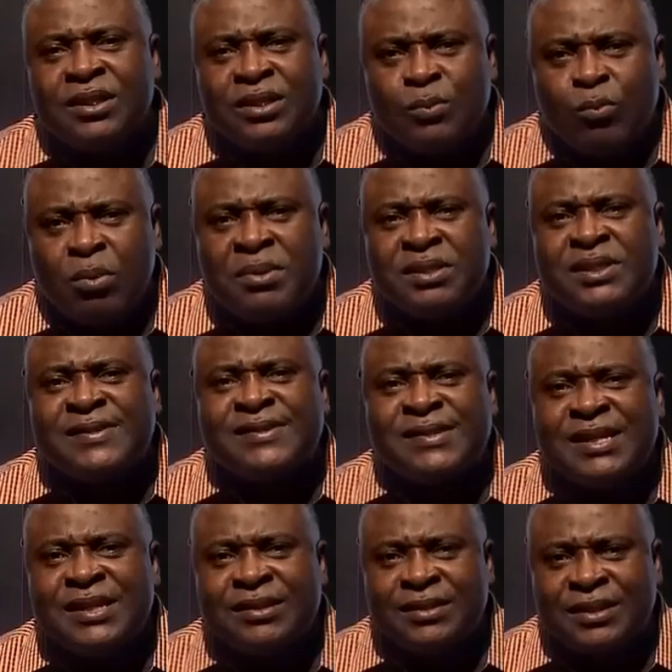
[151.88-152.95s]
the moment he
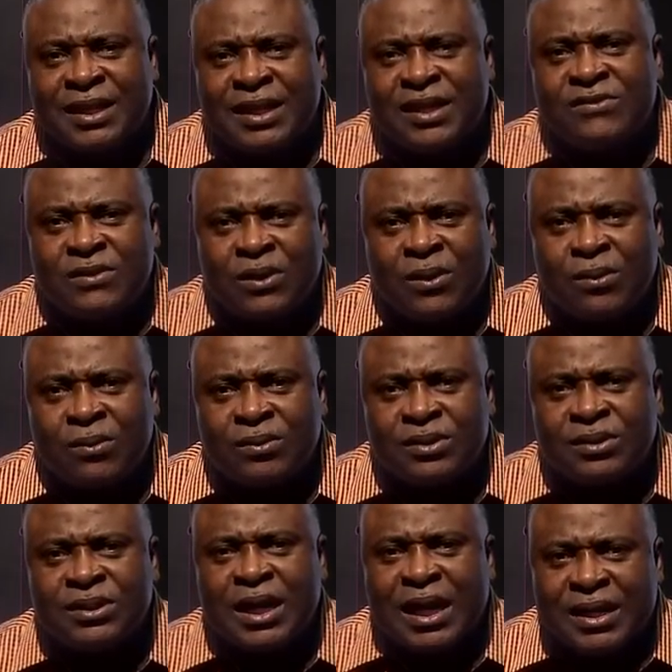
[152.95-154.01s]
sinned against the
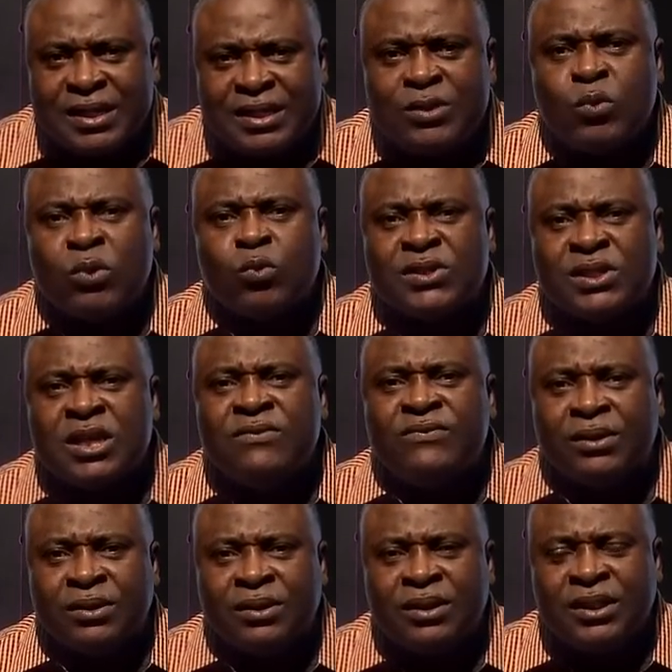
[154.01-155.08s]
Lord and did what was
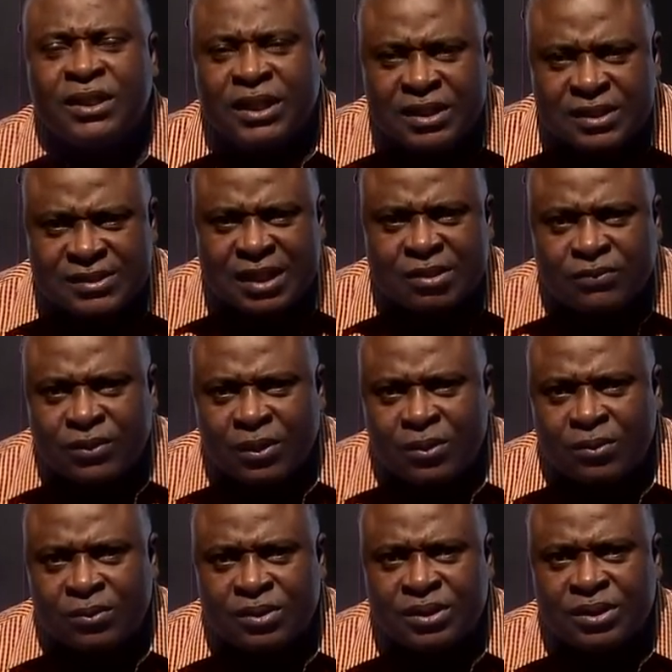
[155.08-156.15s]
evil in the sight of the
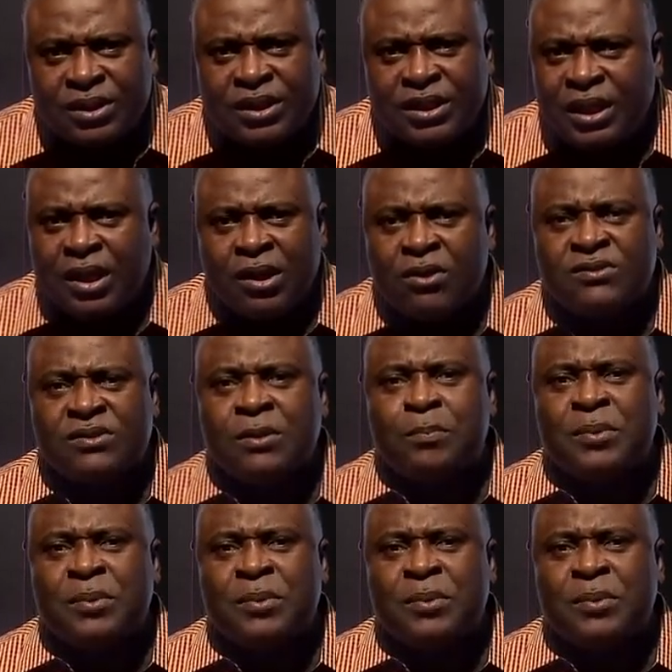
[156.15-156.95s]
Lord, he lost the